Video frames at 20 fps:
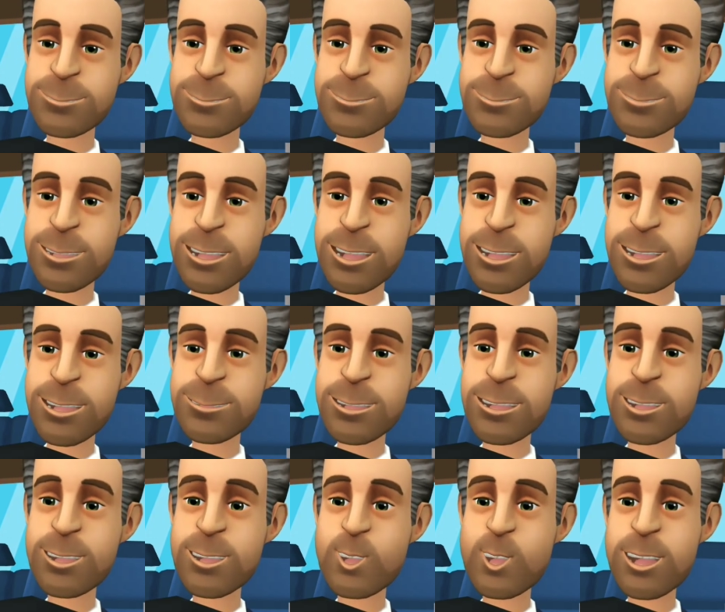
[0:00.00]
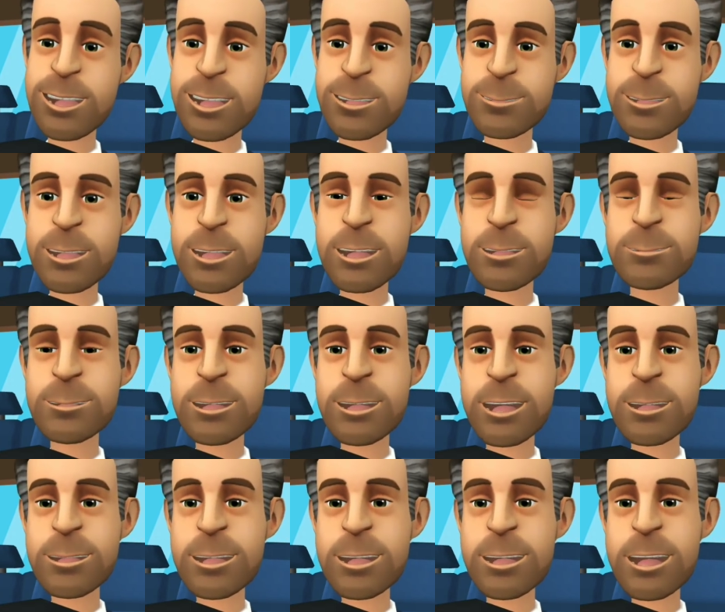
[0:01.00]
It's similar to Airbnb
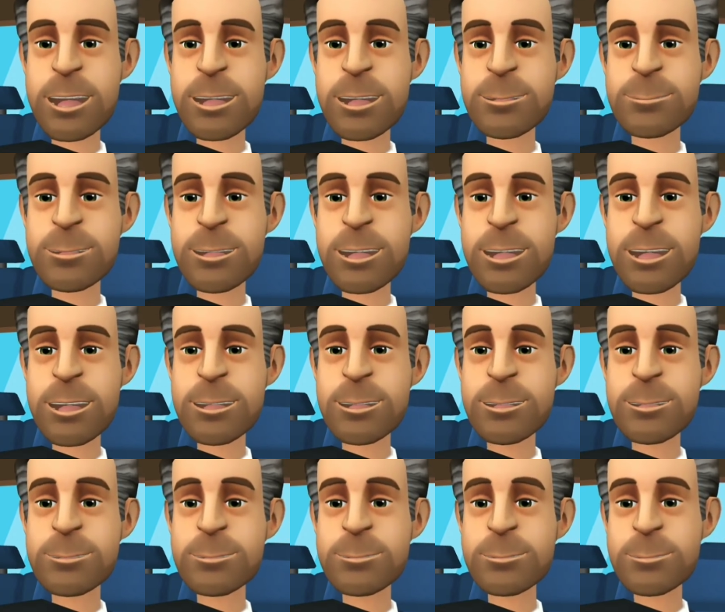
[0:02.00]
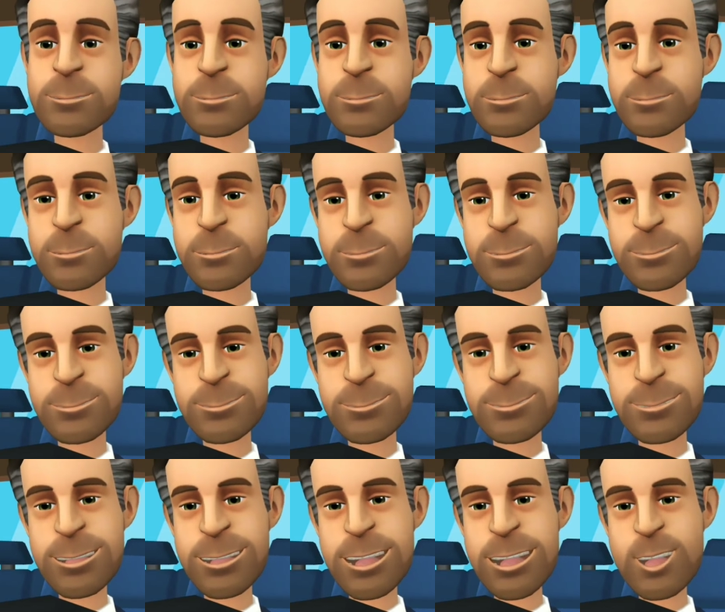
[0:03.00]
in many respects.
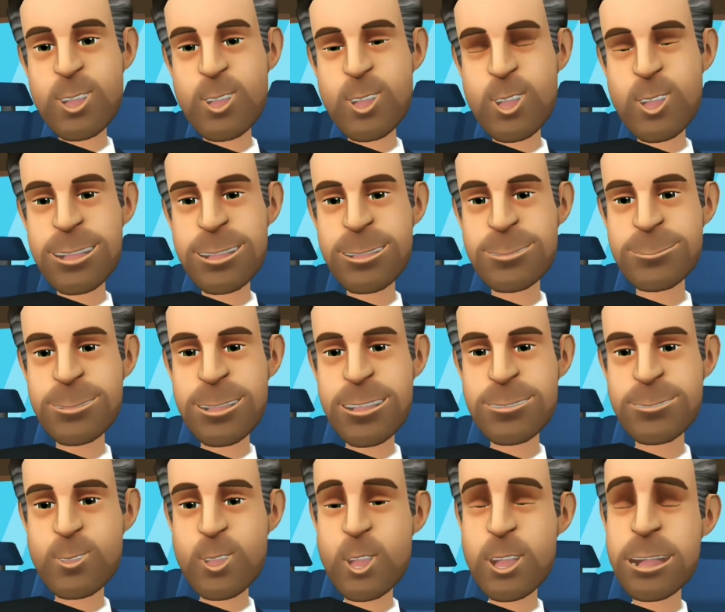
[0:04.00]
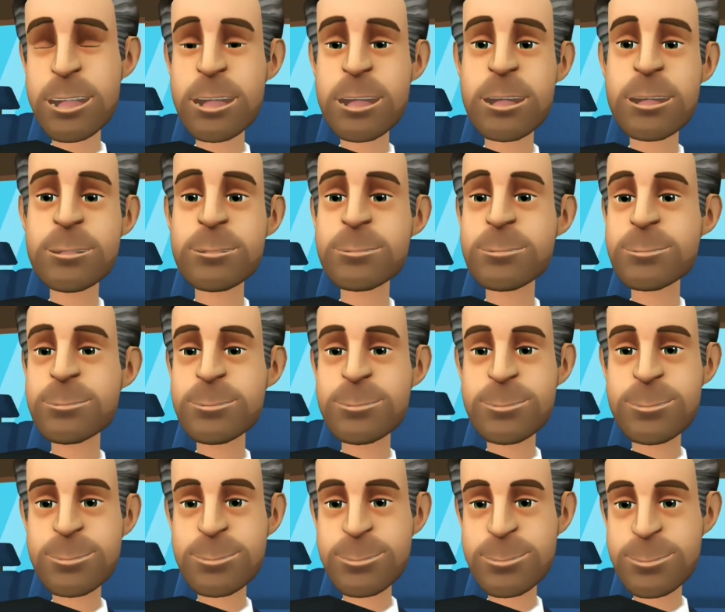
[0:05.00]
There are 2 types of bookings.
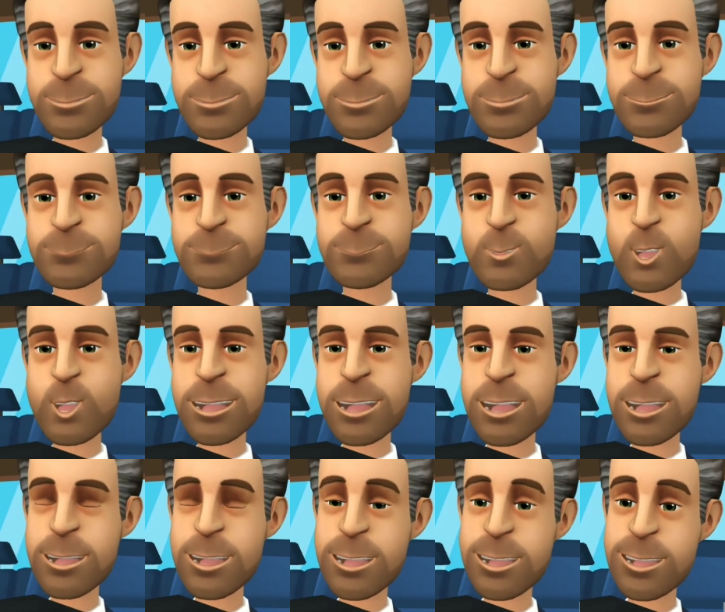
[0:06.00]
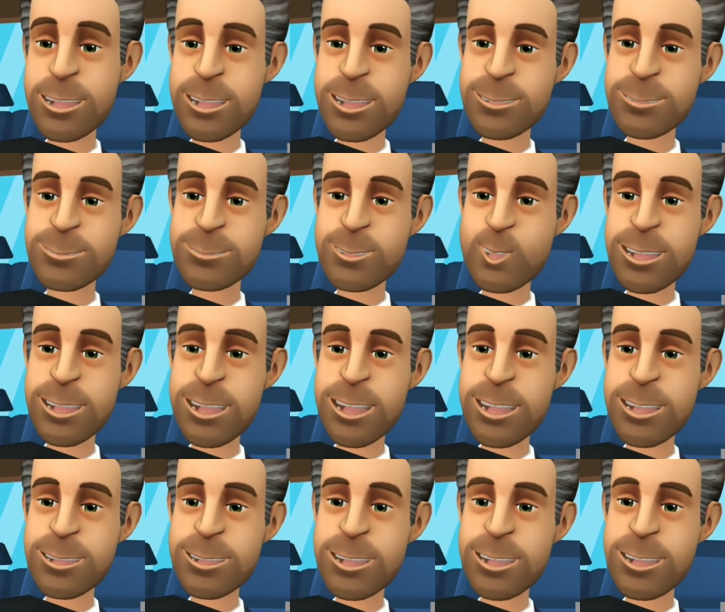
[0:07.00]
Book instantly, which
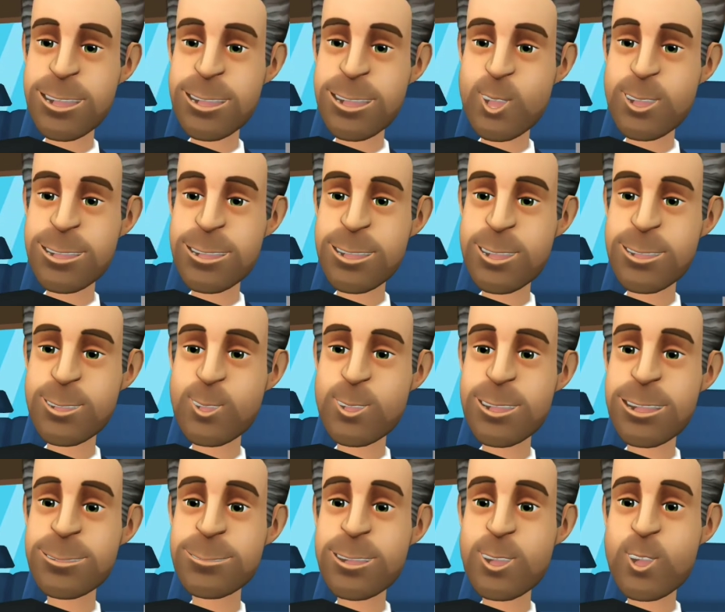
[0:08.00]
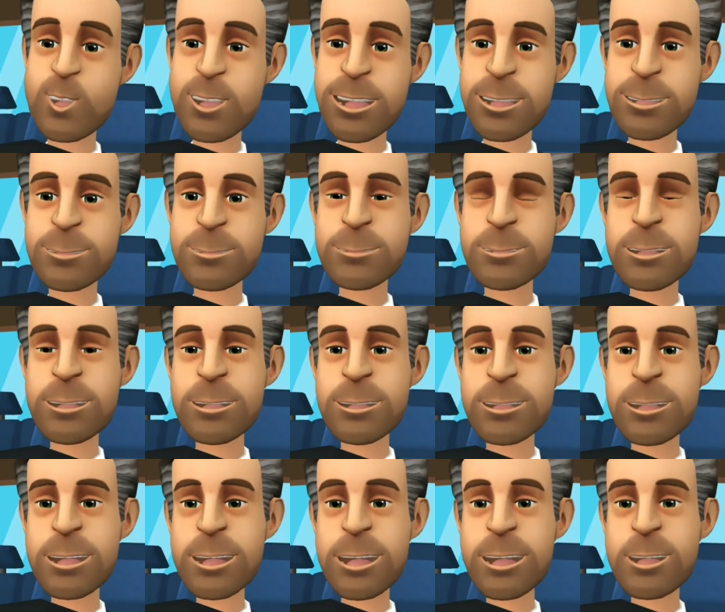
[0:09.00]
doesn't require owner approval, and
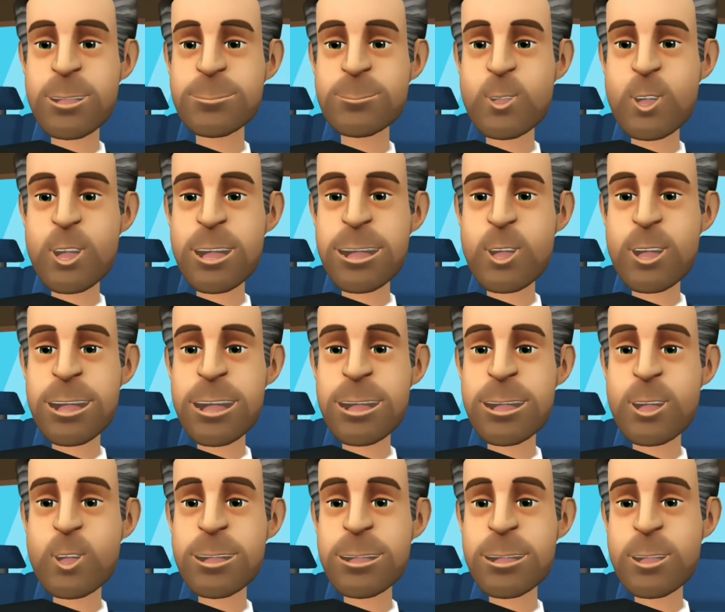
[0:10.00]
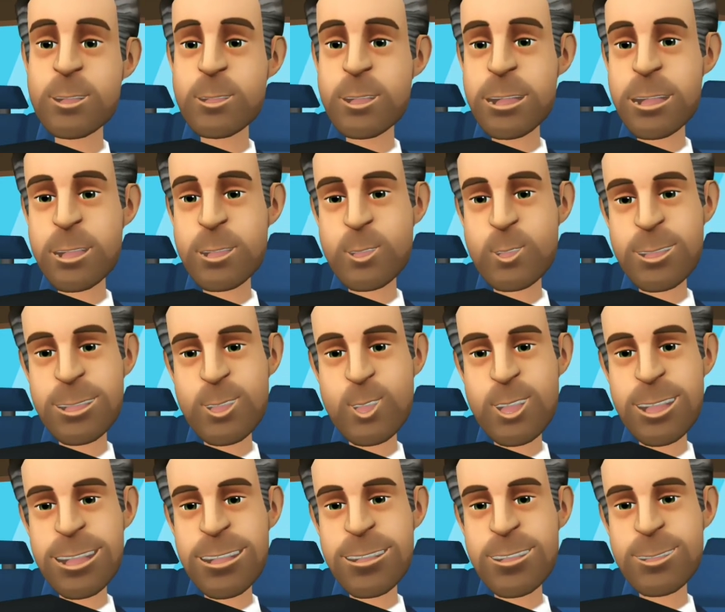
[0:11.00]
regular booking, which requires the owner to
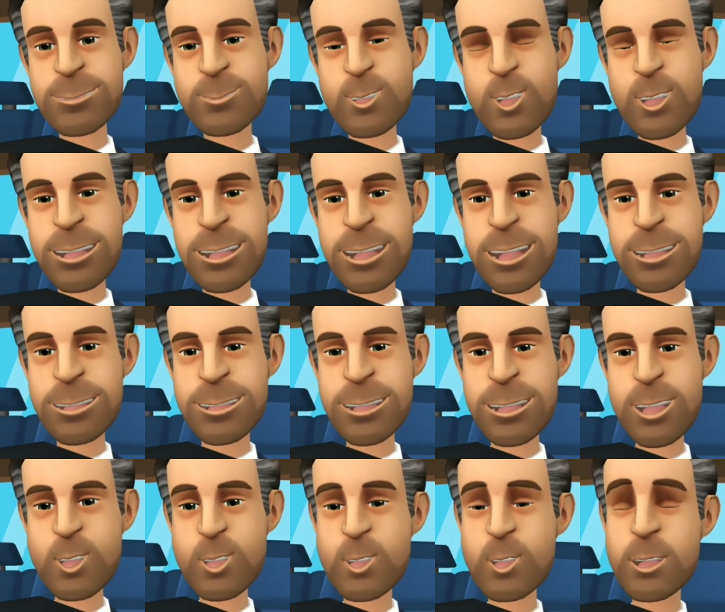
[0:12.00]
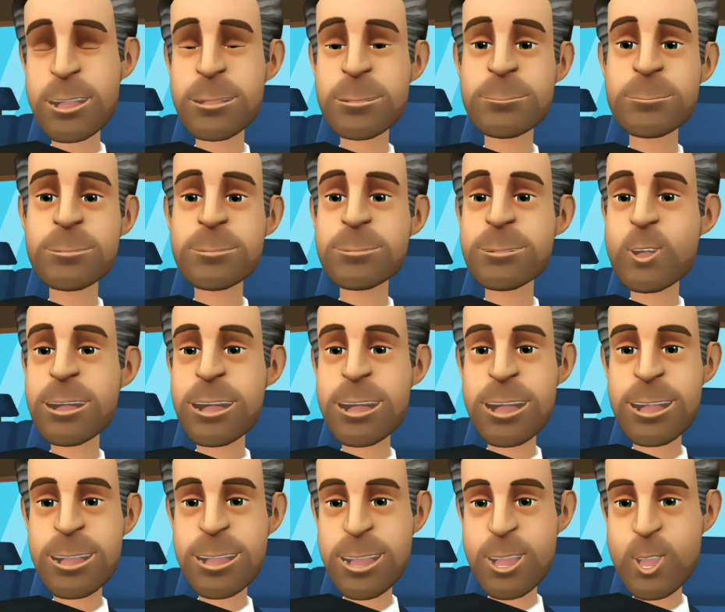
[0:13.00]
confirm or decline your trip within
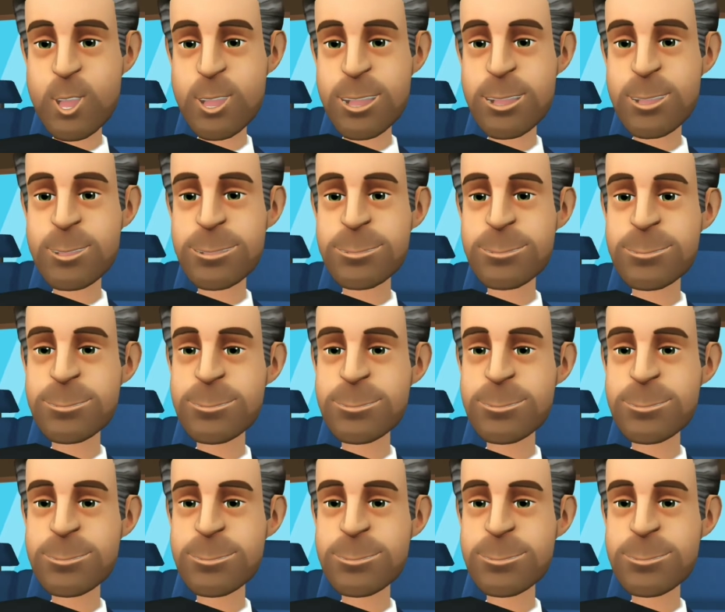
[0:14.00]
8 hours.